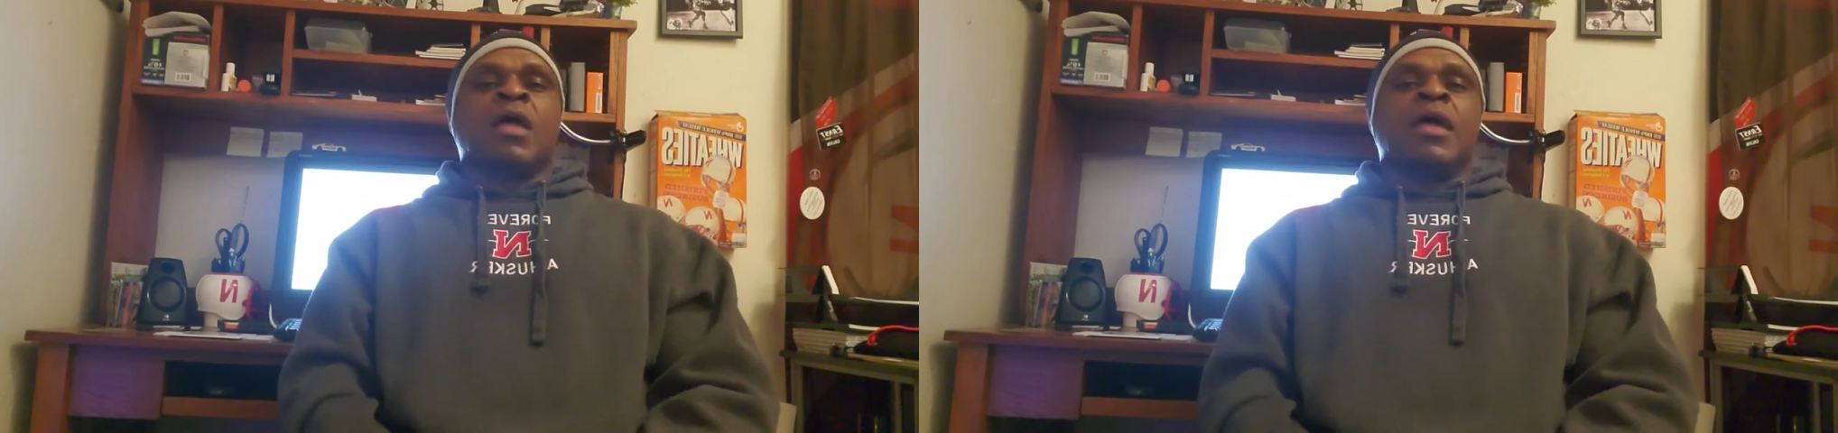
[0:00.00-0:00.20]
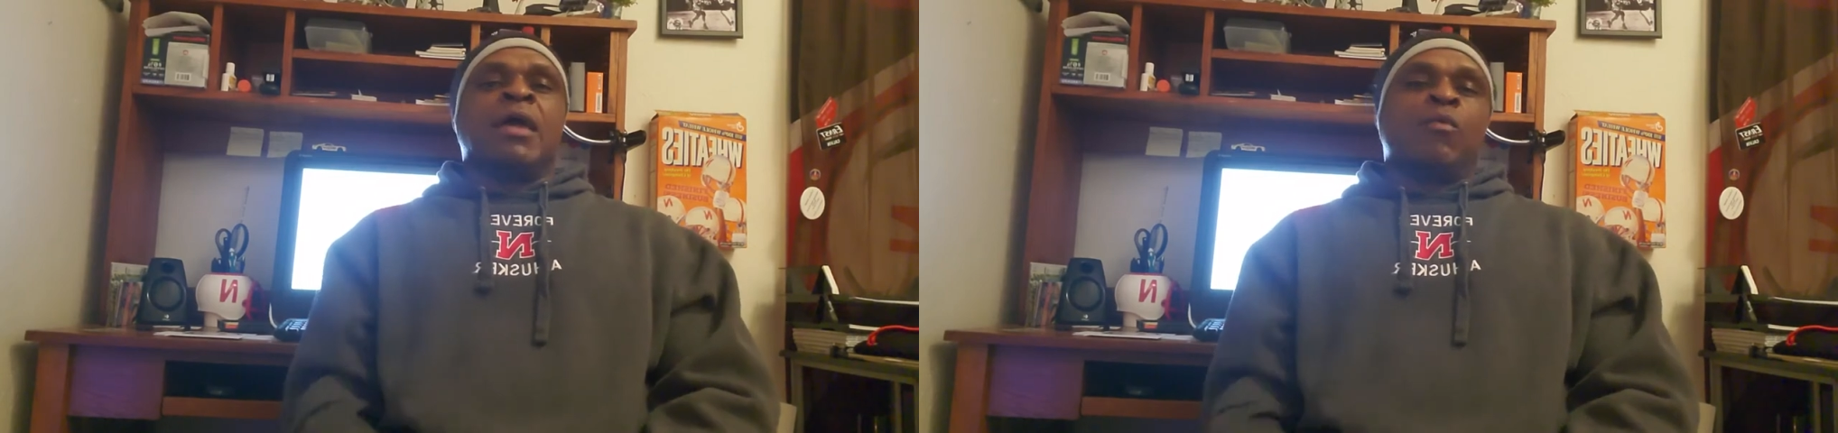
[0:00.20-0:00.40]

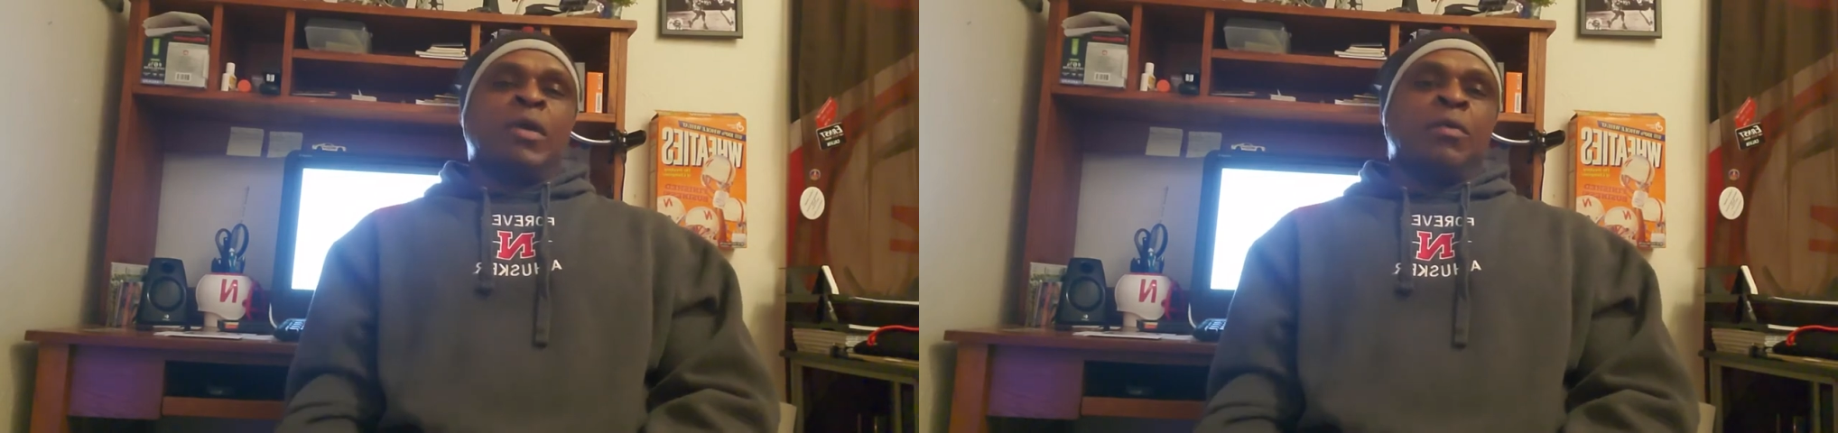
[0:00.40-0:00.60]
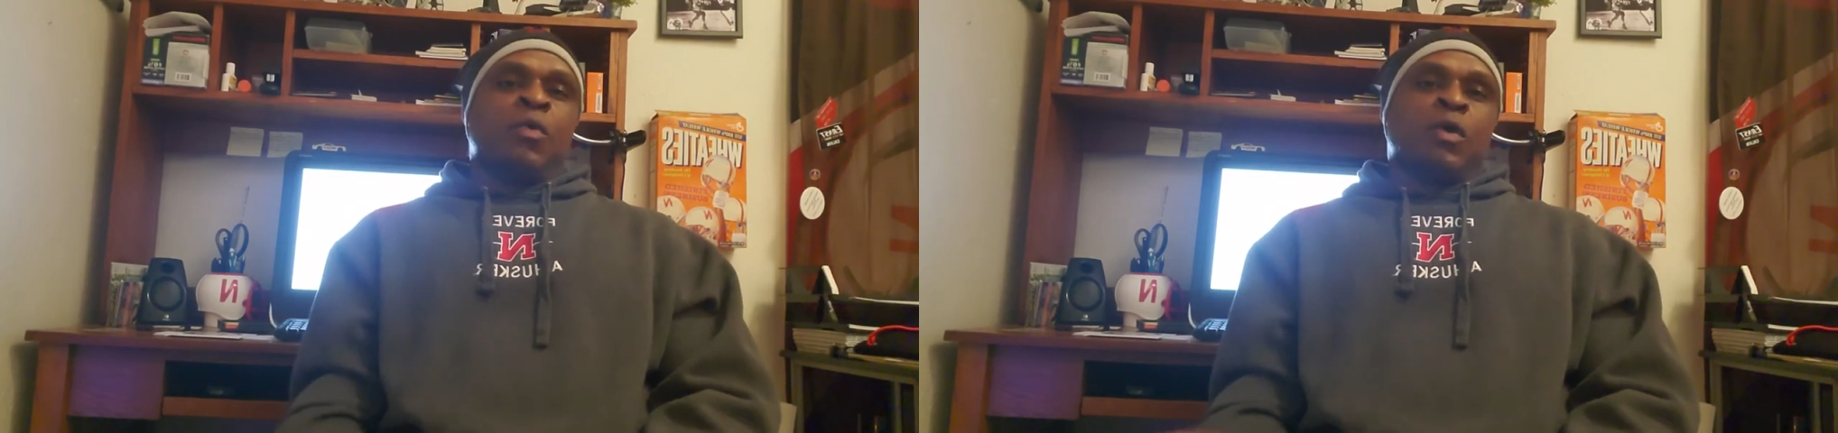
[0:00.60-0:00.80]
and
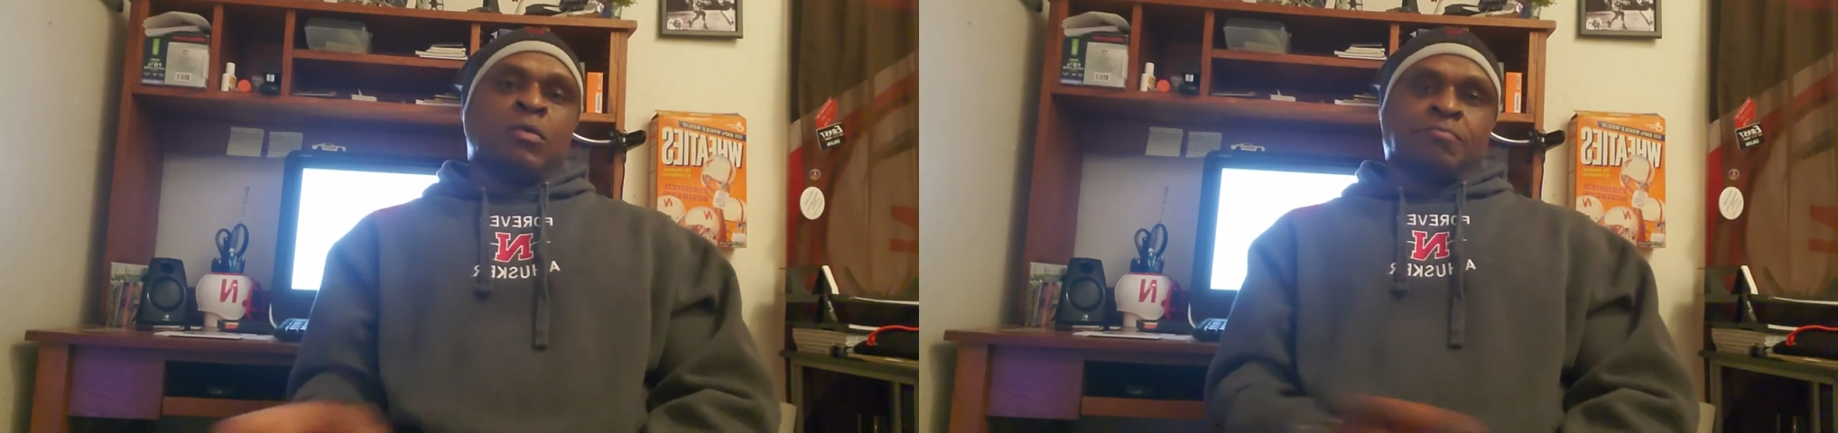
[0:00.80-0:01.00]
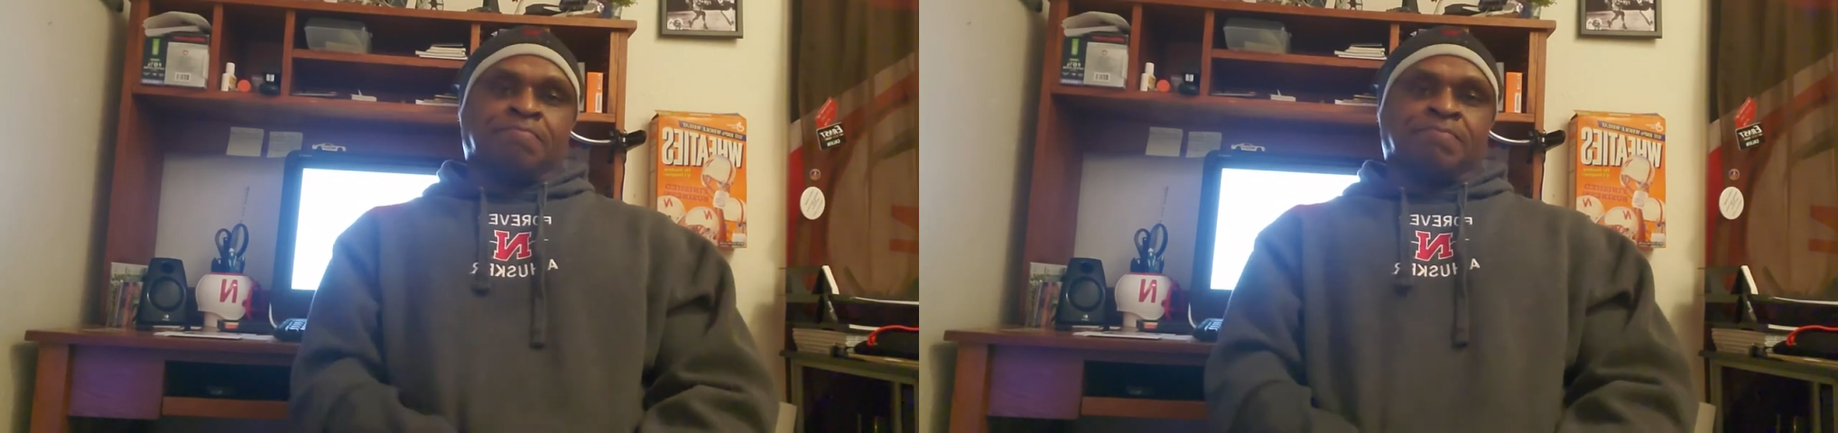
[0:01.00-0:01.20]
we
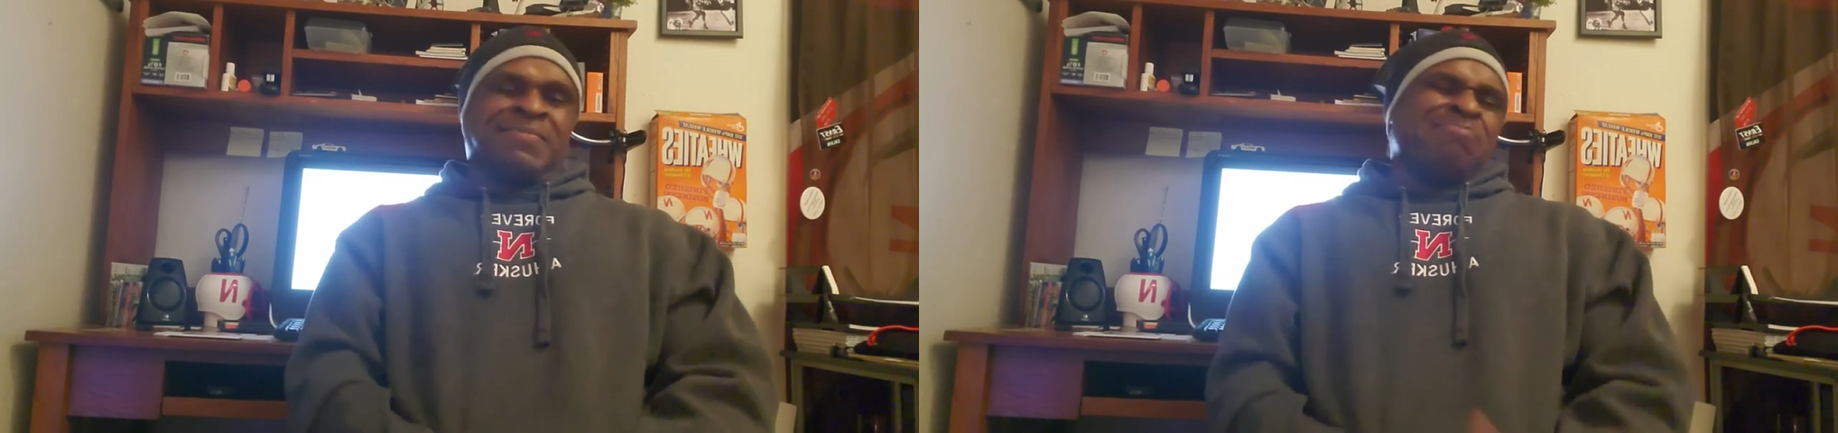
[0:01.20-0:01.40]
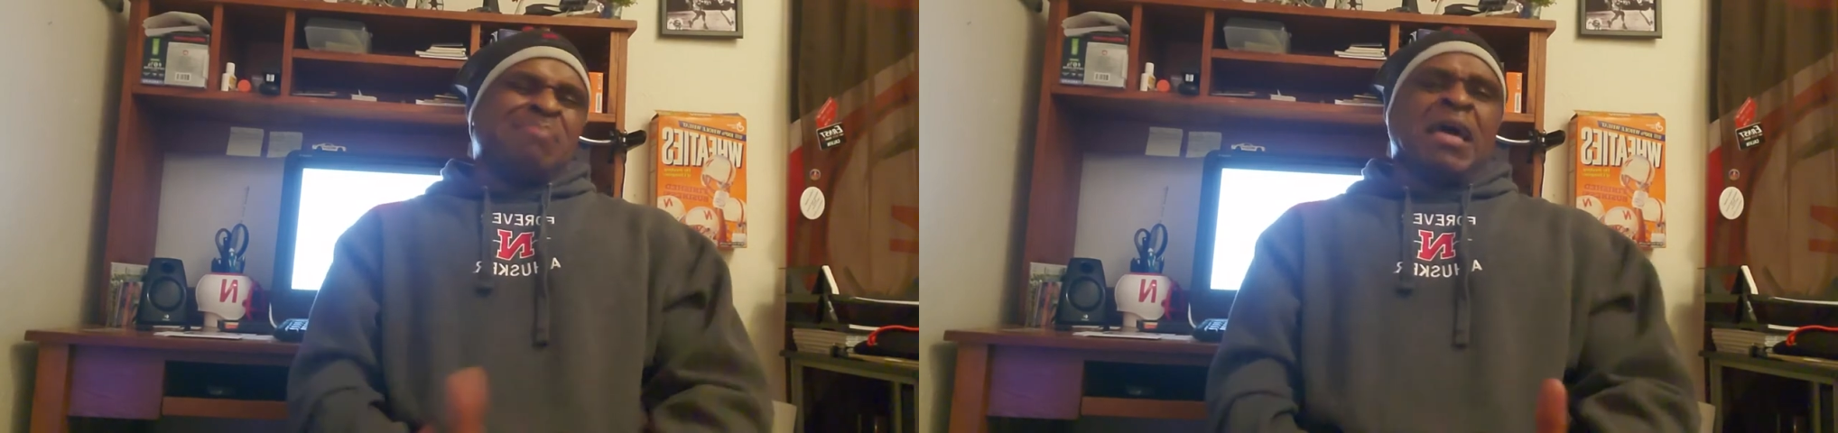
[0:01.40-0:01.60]
were
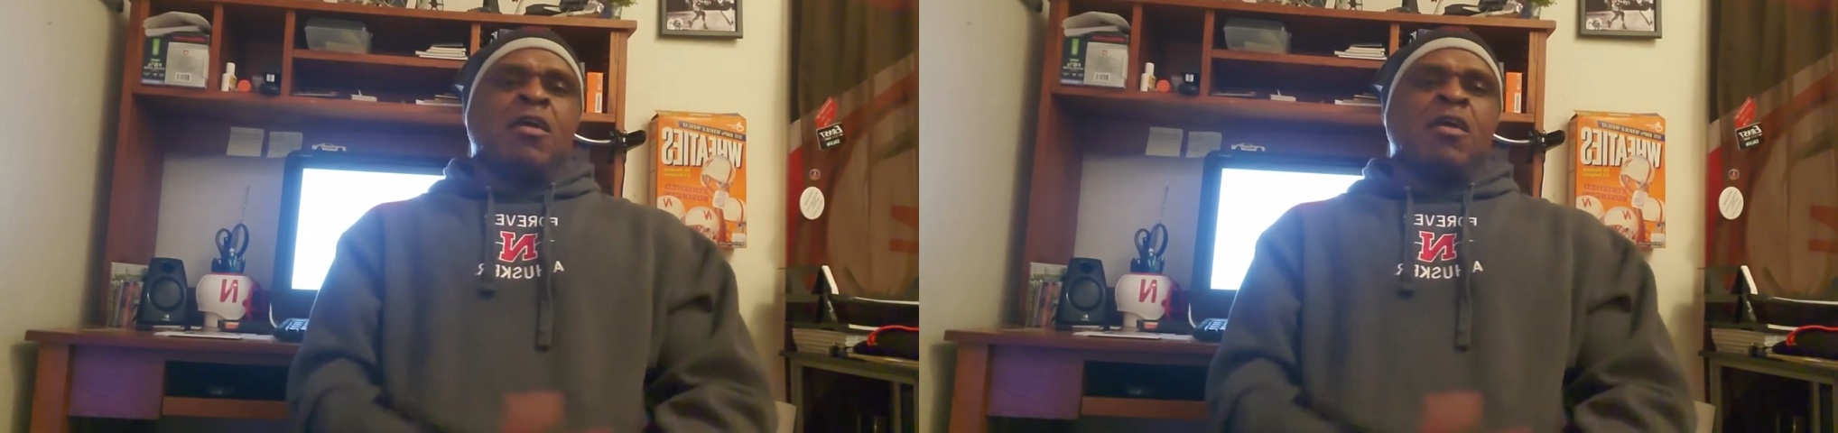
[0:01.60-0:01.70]
about